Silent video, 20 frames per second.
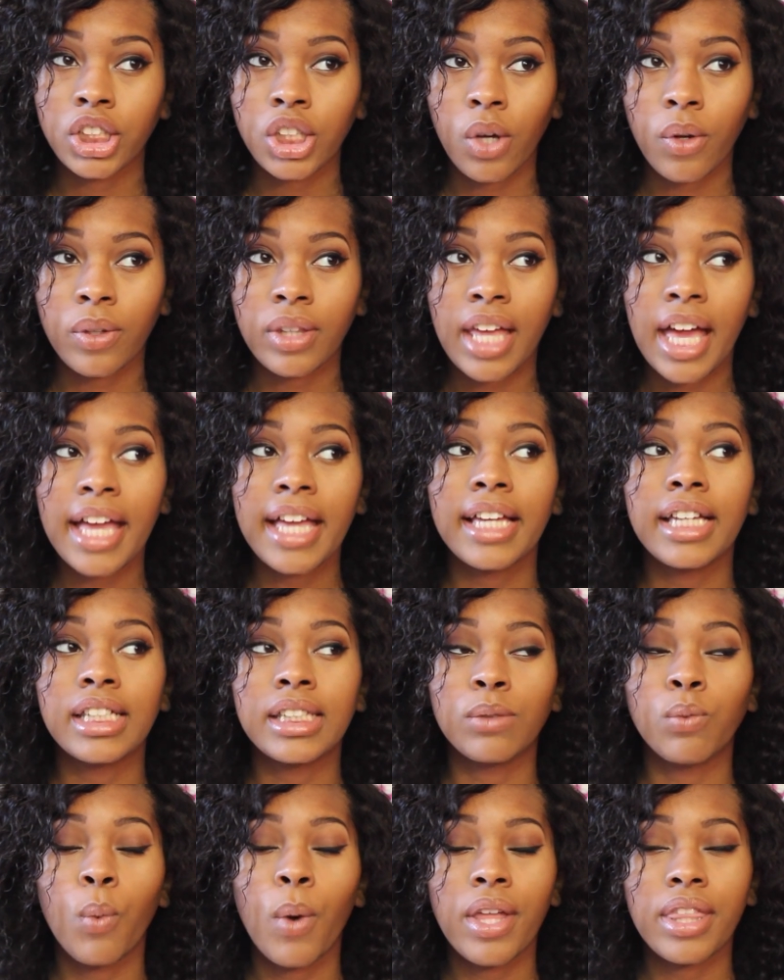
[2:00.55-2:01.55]
so that
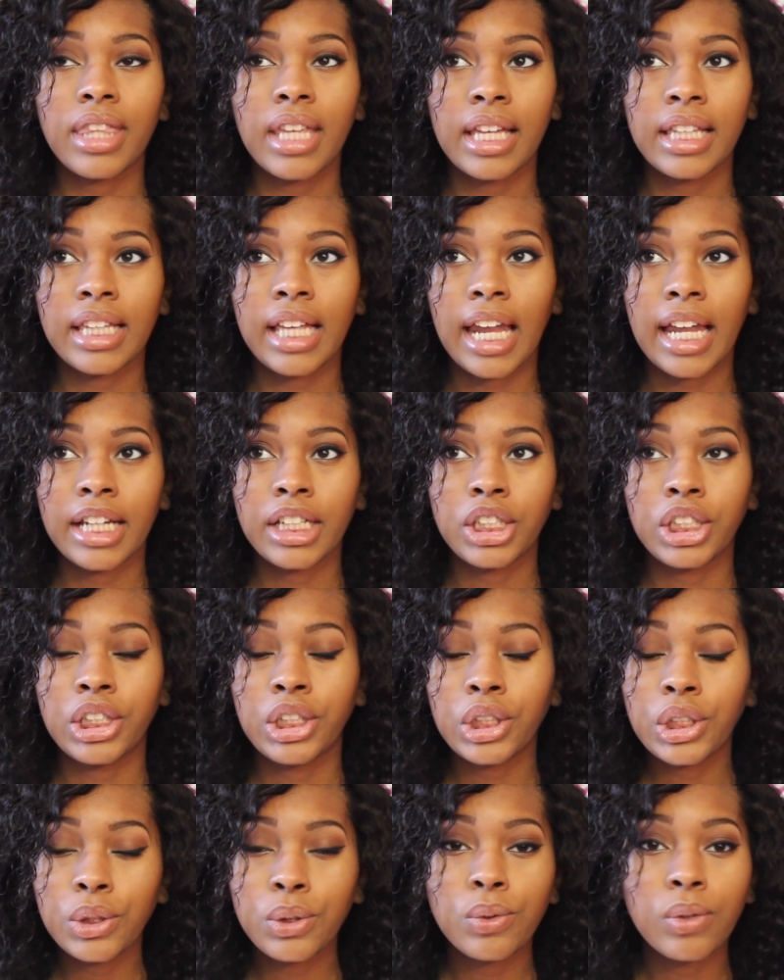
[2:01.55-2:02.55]
is one thing that I
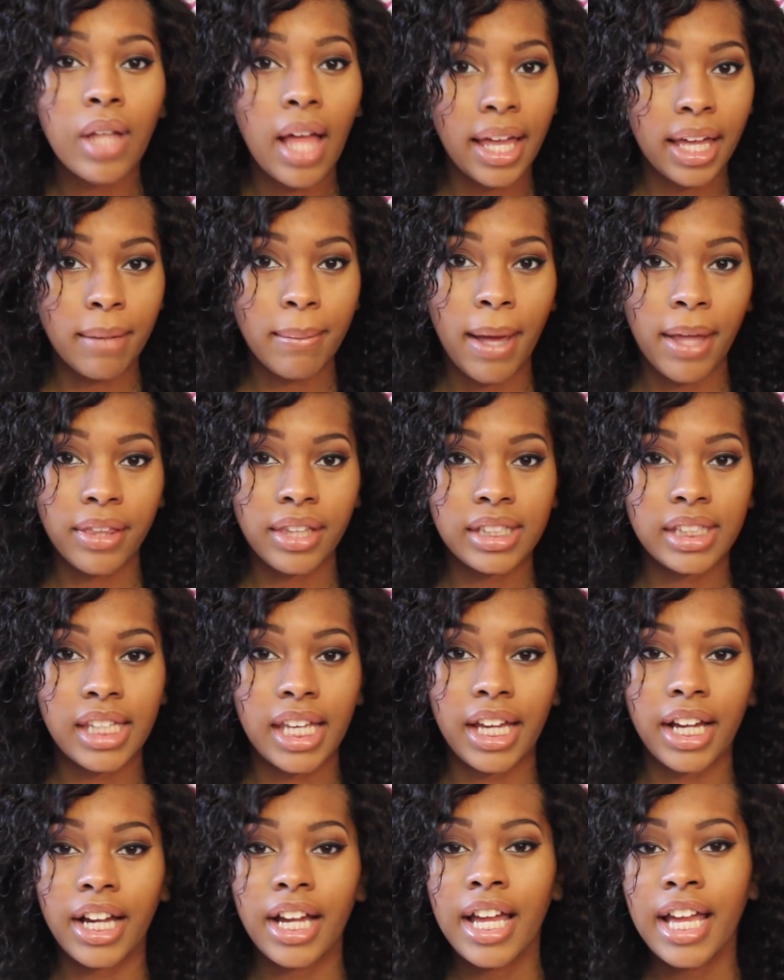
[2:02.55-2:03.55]
do like about this
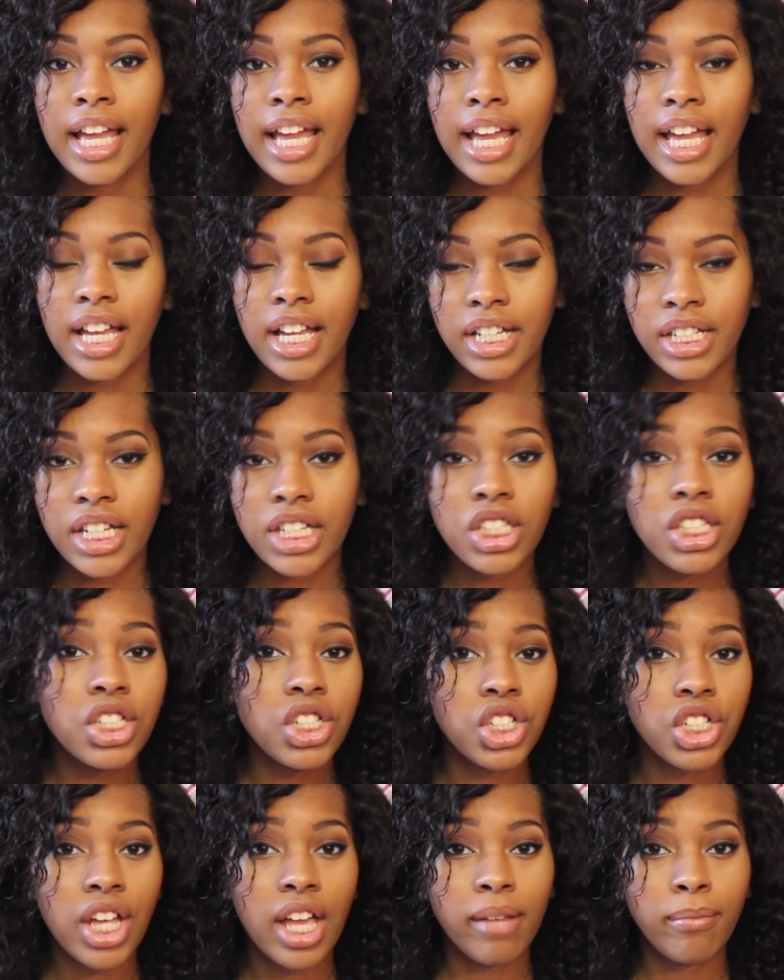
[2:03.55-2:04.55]
hair. It
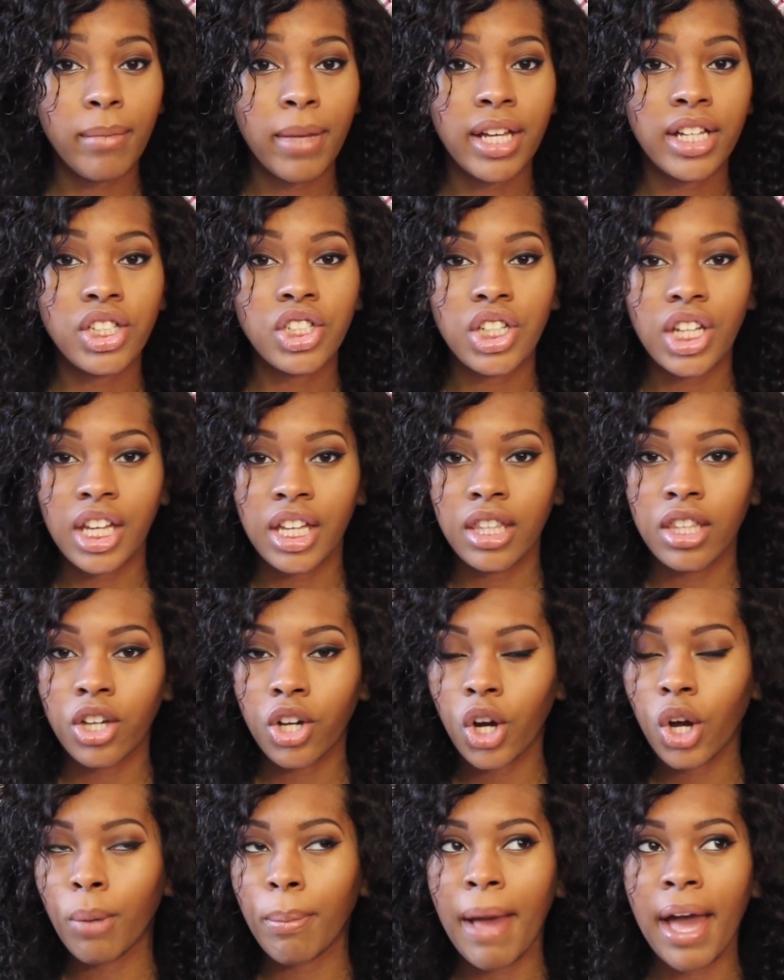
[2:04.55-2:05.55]
doesn't shed much and the
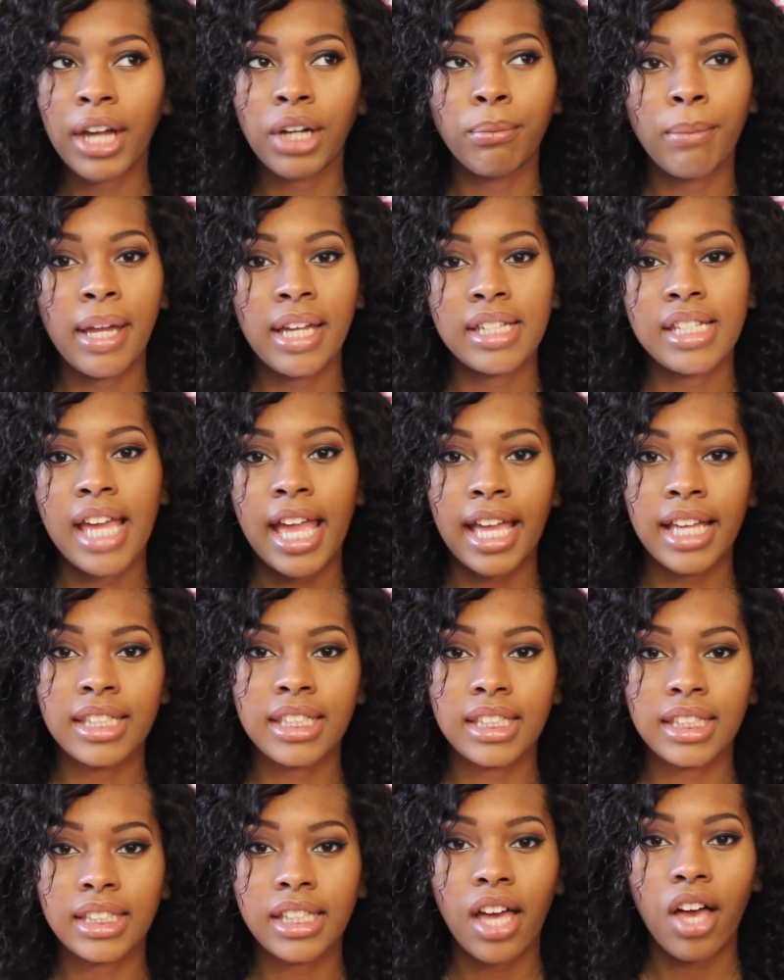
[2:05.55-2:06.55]
curl pattern
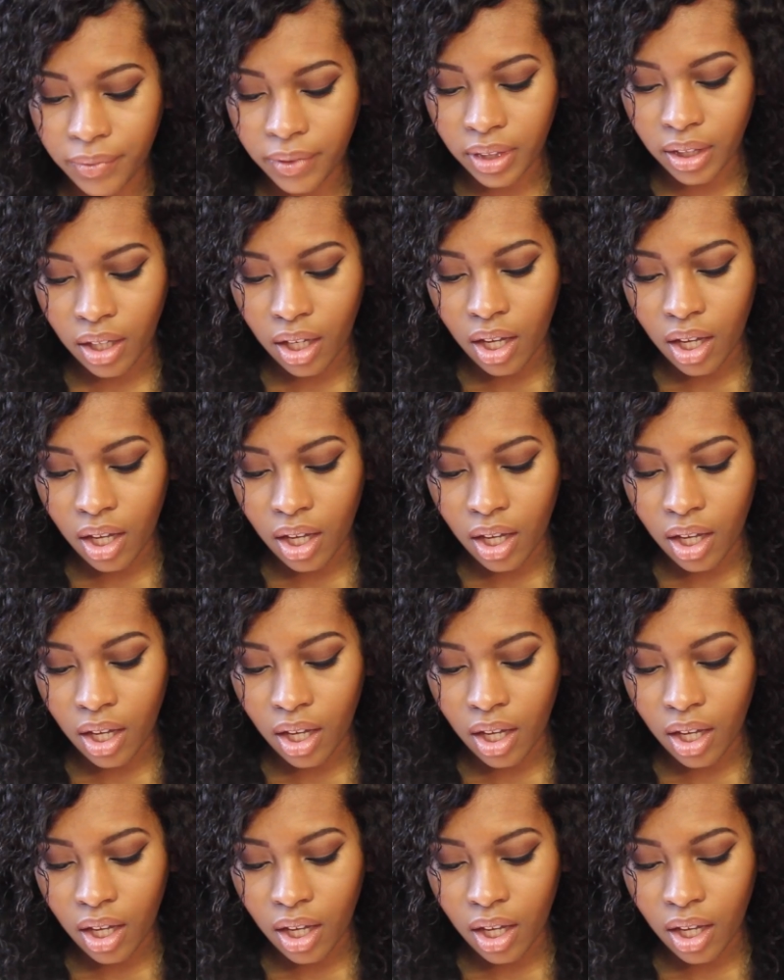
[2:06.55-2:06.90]
maintains itself.